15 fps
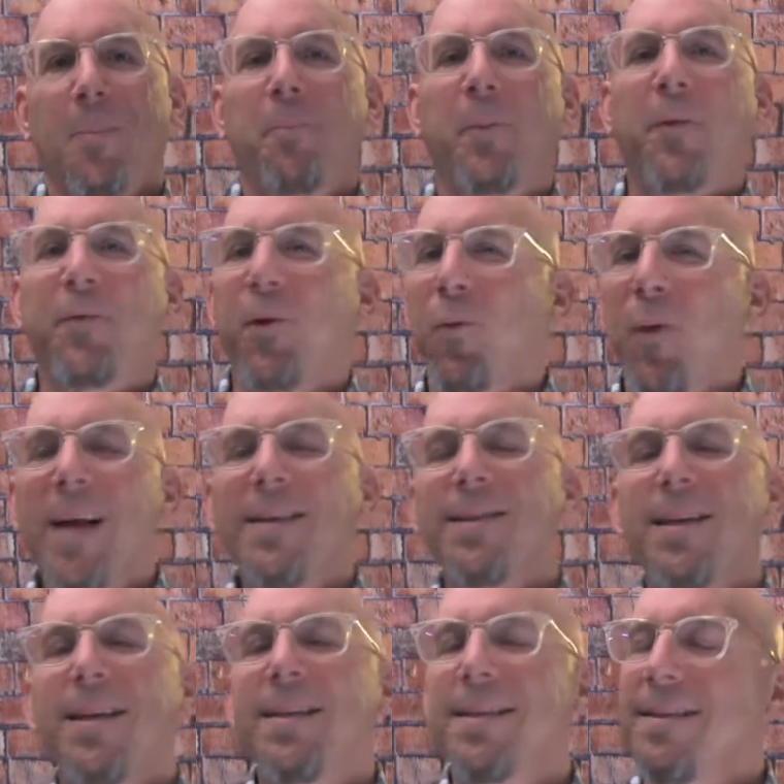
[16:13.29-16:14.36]
But the
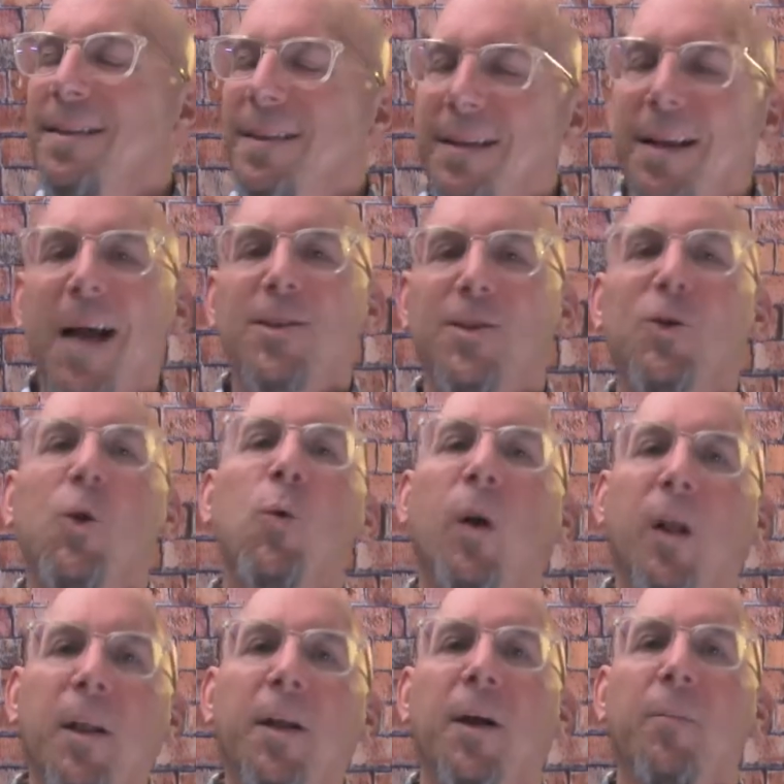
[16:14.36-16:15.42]
rest is not so
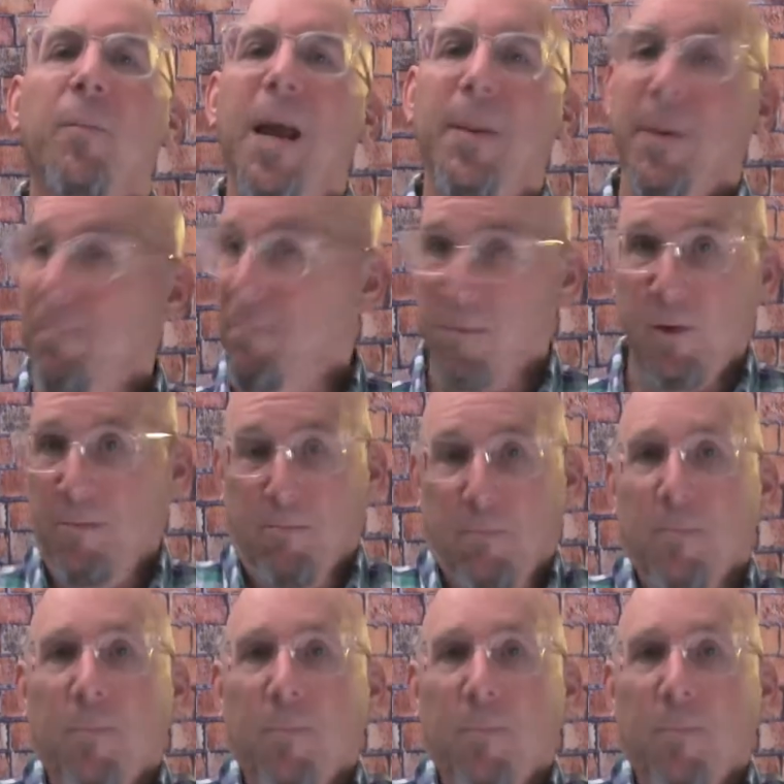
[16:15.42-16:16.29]
clear, maybe.